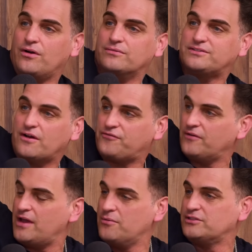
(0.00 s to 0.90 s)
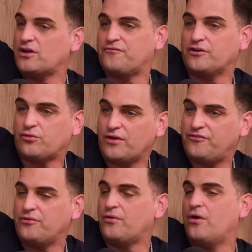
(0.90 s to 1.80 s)
It was off of
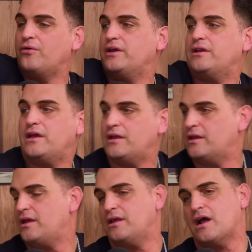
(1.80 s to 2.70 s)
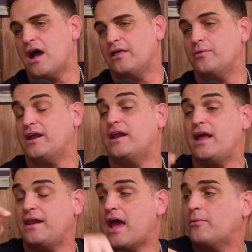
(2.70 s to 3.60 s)
Griffin Road in Hollywood,
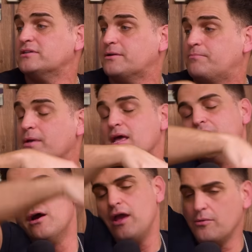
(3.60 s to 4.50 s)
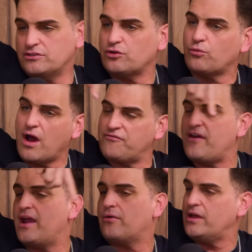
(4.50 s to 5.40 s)
and that was it was a rough
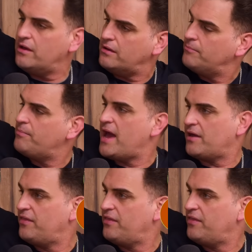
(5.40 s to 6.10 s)
area back